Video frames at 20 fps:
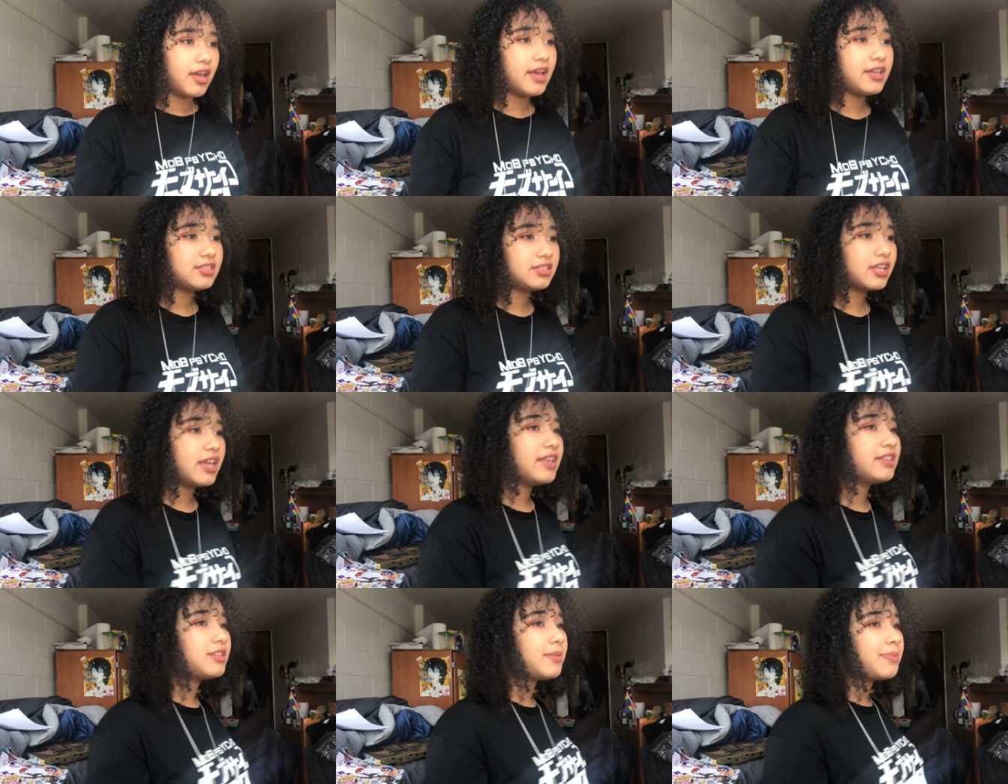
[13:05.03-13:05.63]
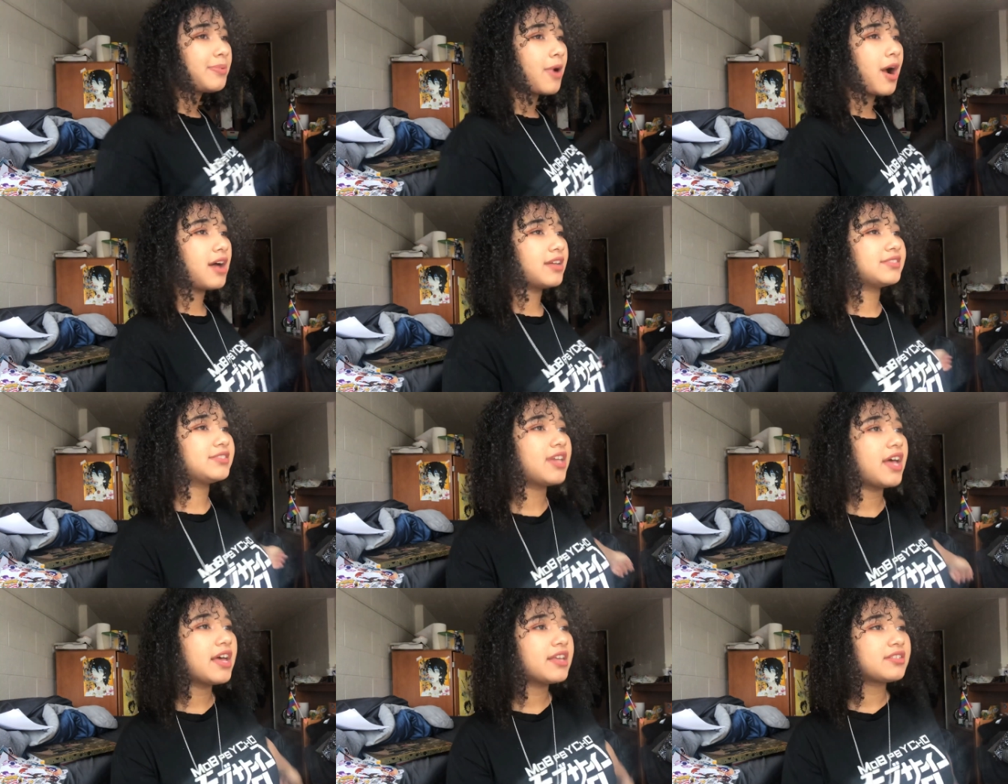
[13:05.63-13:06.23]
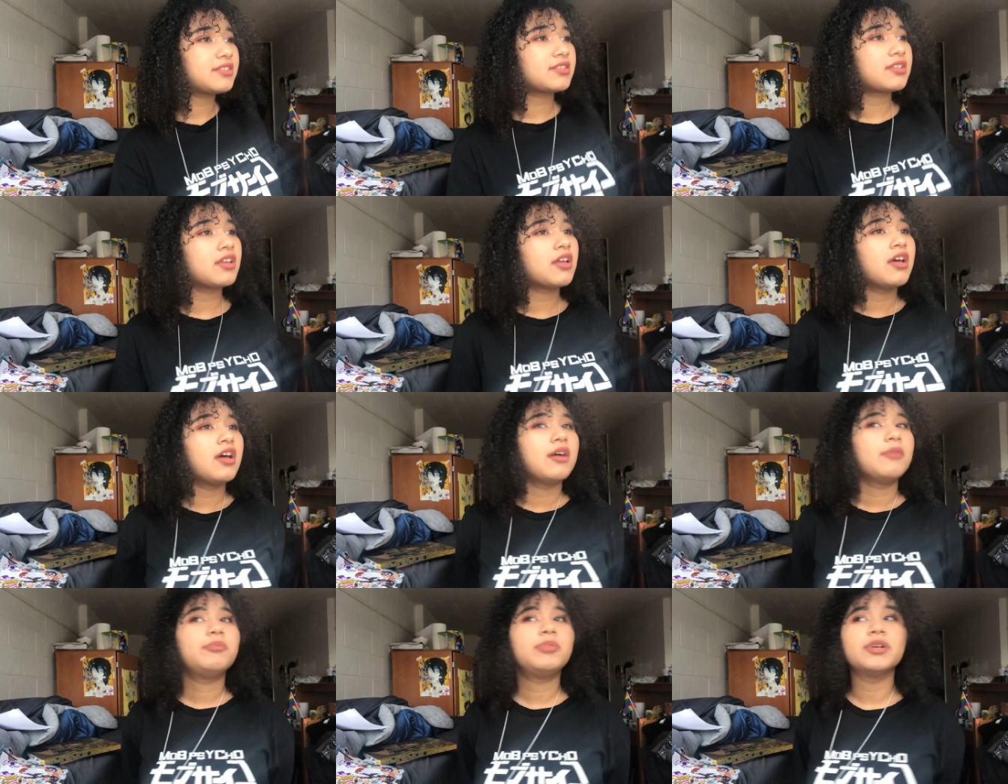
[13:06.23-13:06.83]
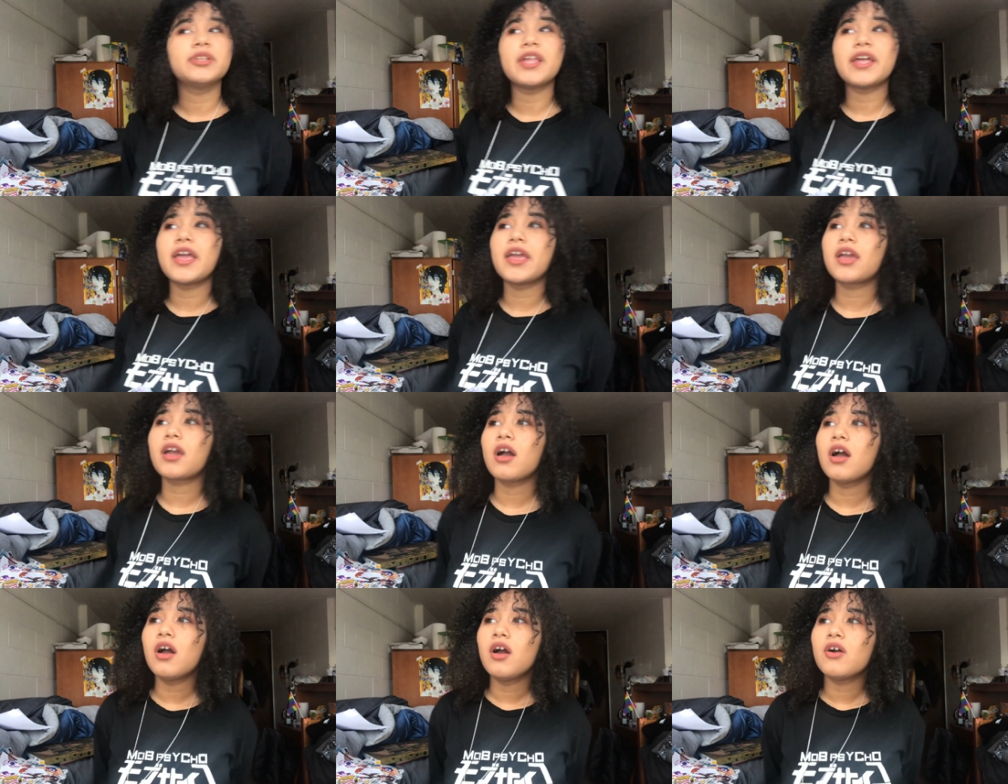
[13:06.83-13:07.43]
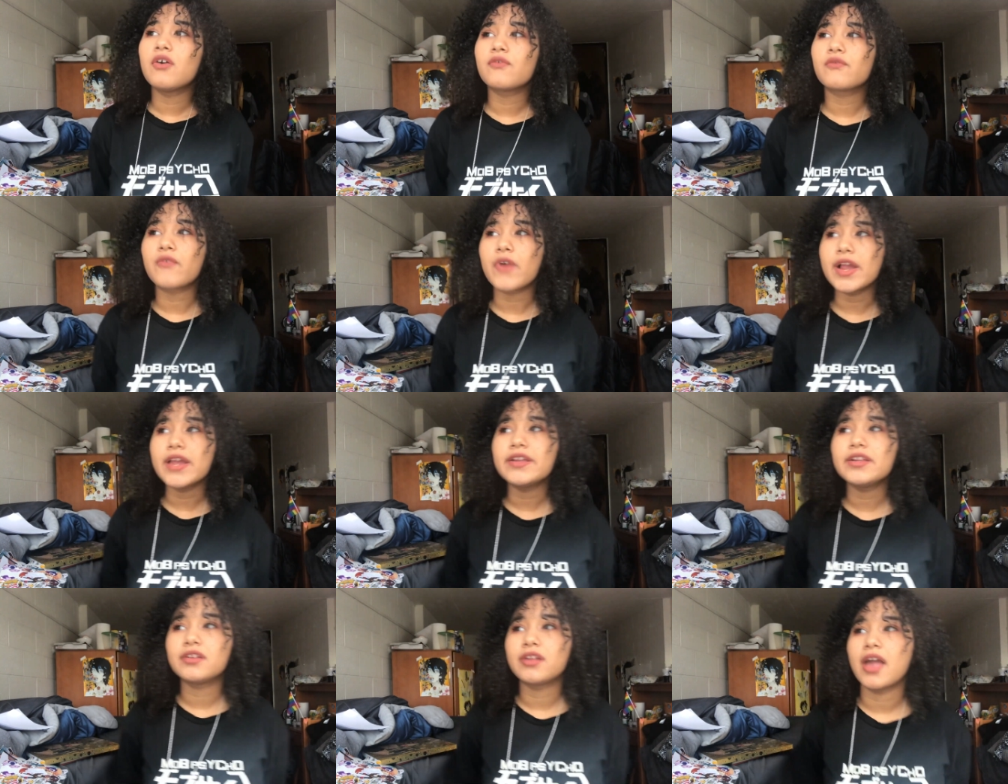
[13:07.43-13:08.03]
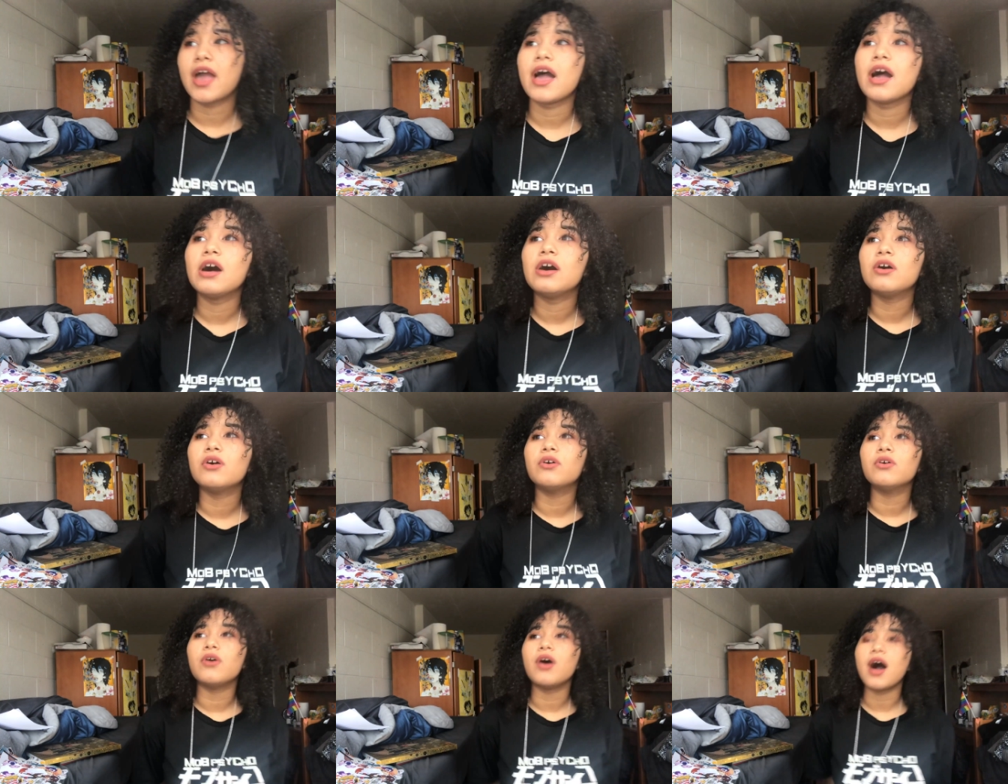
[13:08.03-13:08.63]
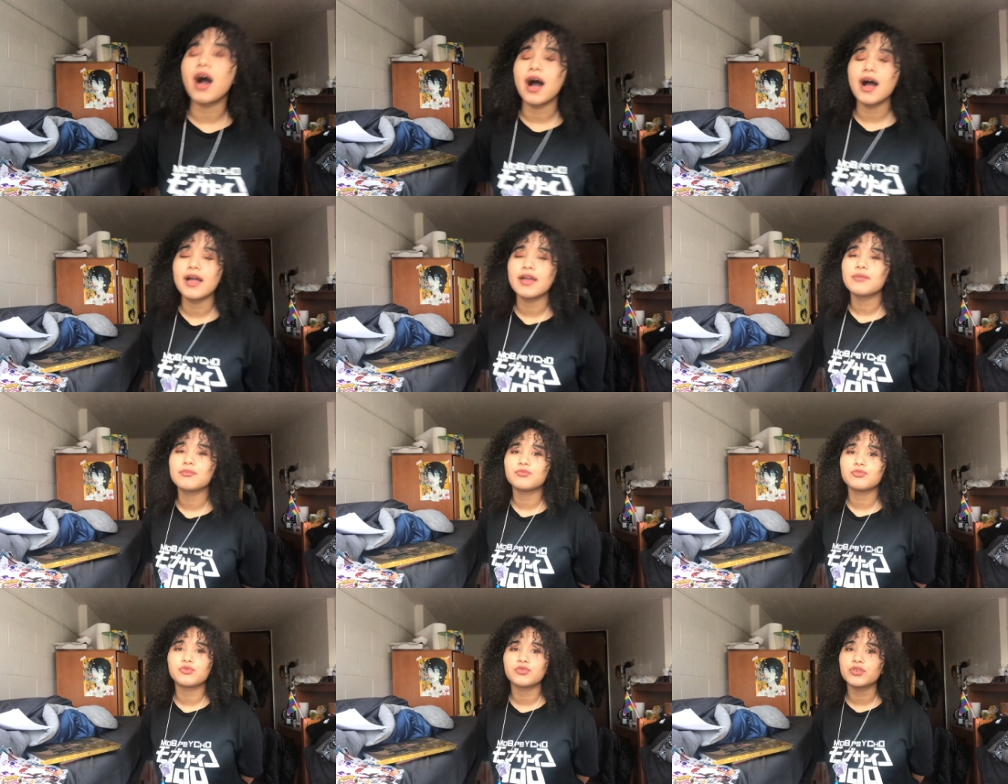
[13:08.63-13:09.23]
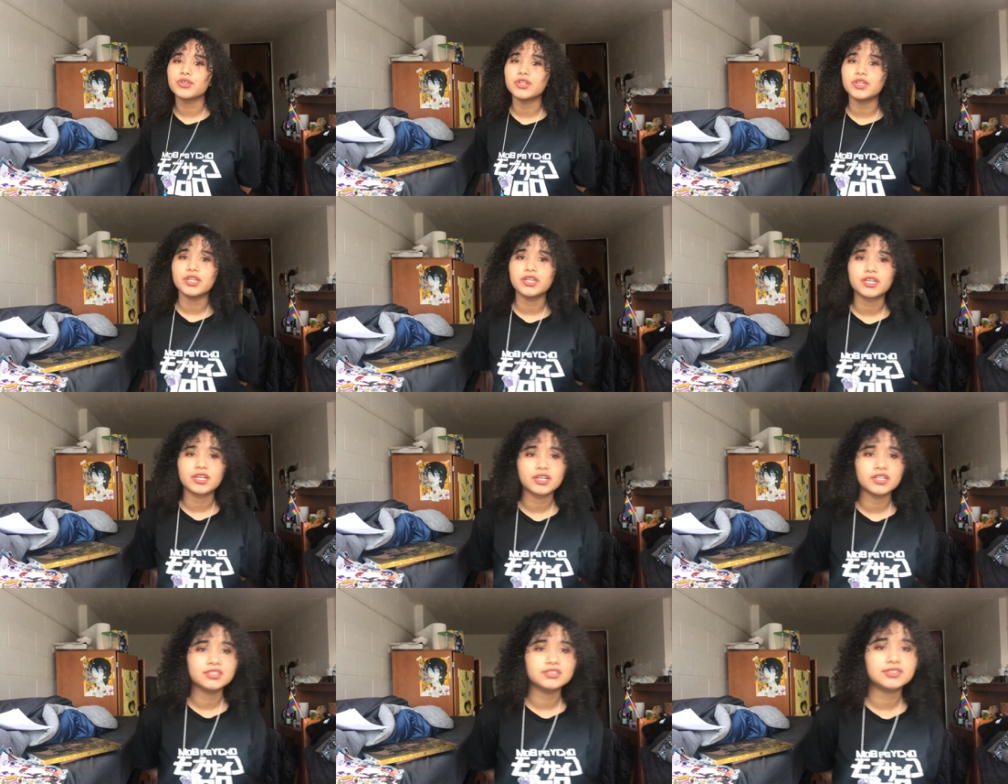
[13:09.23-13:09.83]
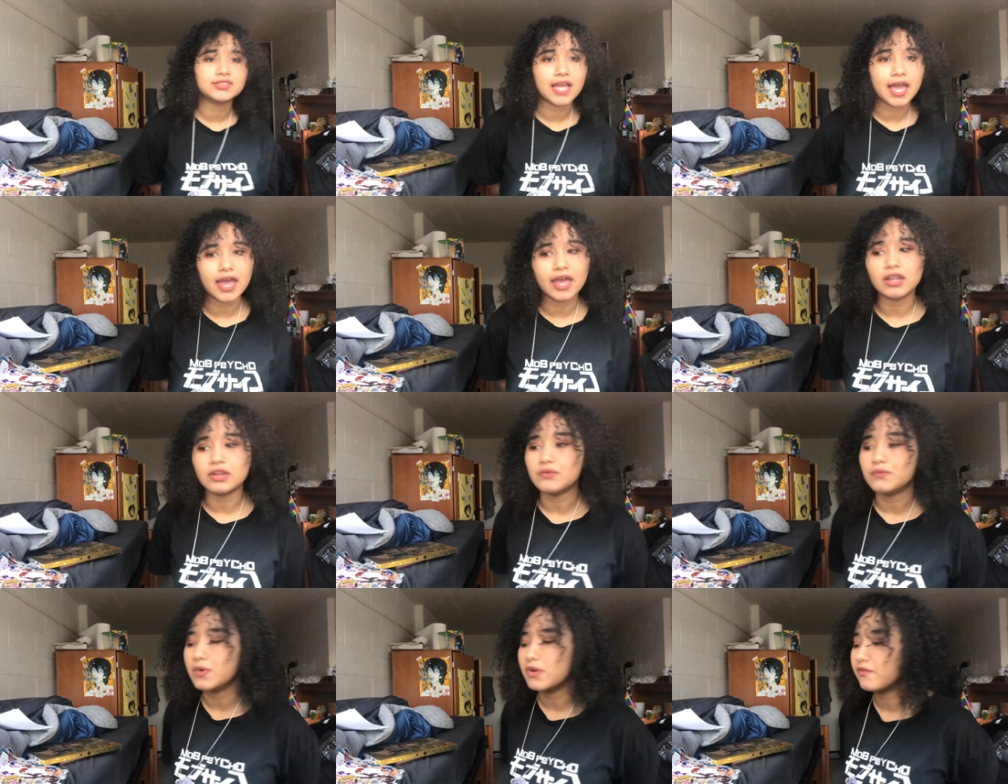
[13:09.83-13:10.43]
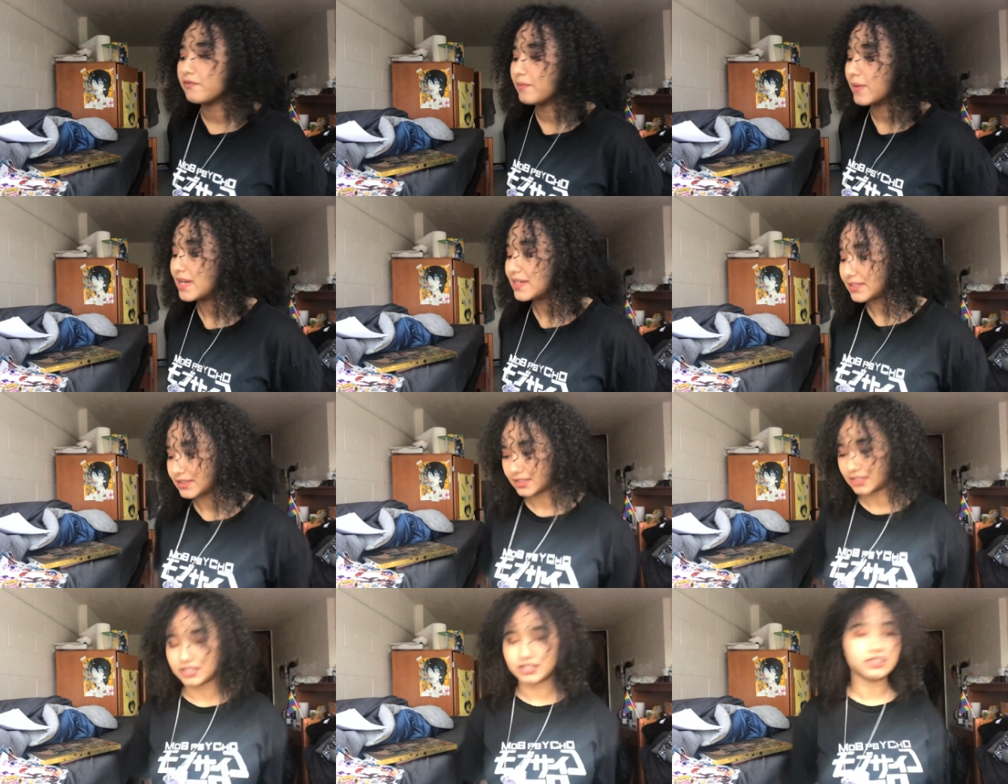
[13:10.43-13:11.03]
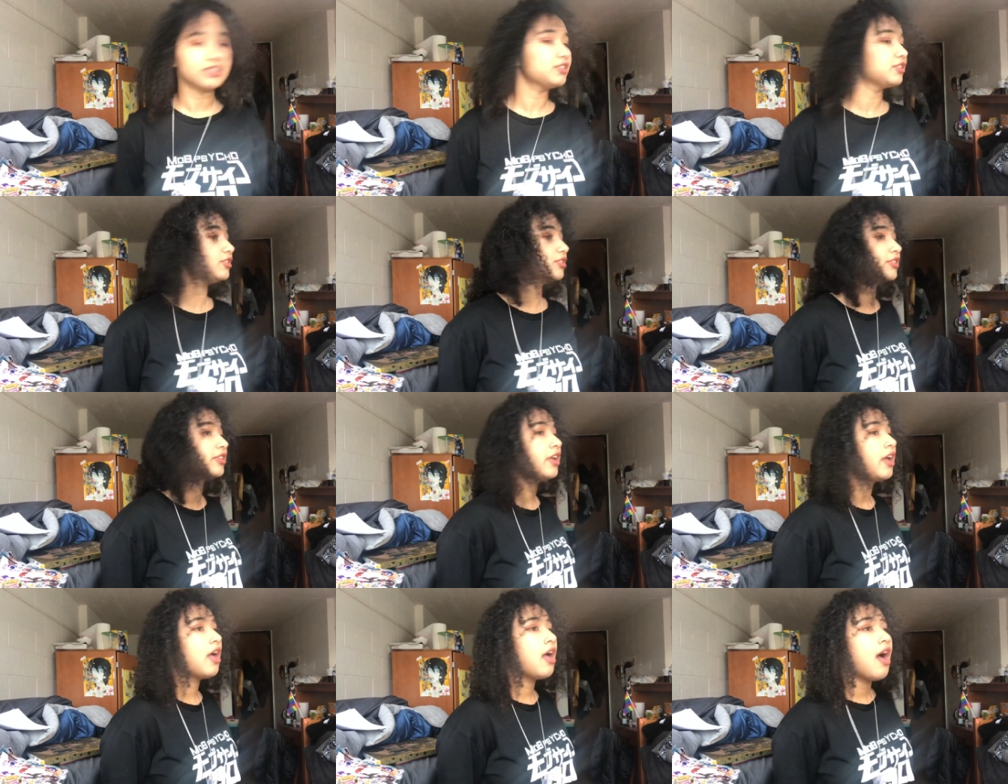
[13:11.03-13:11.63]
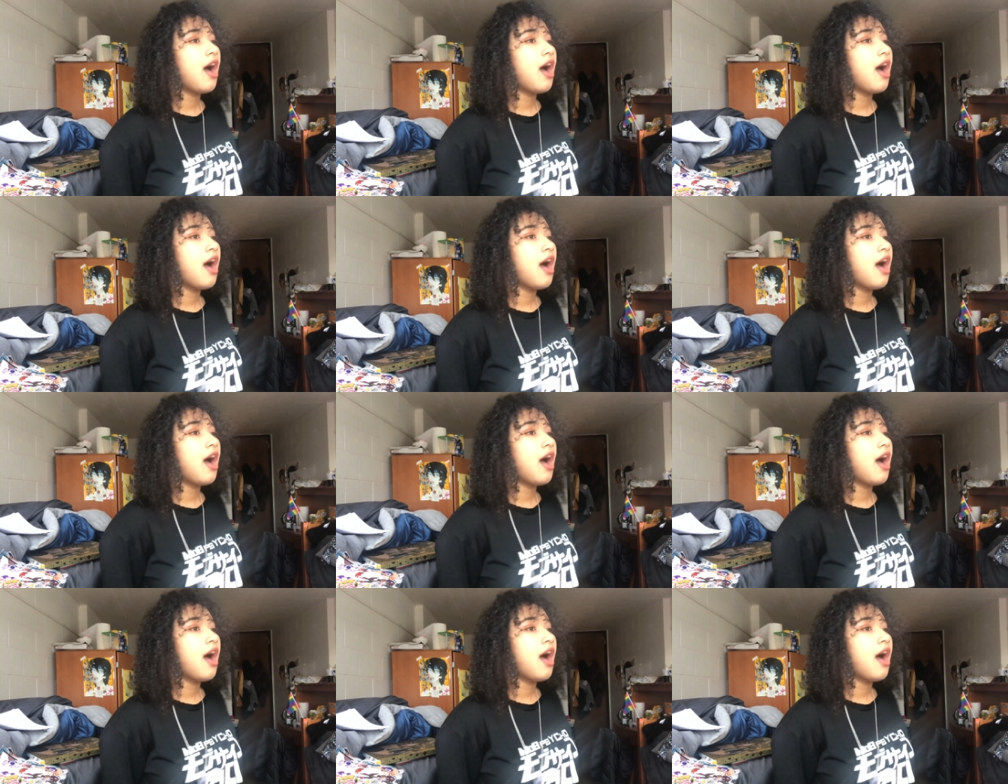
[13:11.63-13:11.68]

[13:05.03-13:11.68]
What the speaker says: It's a process, but right now I'm really content with my stickers.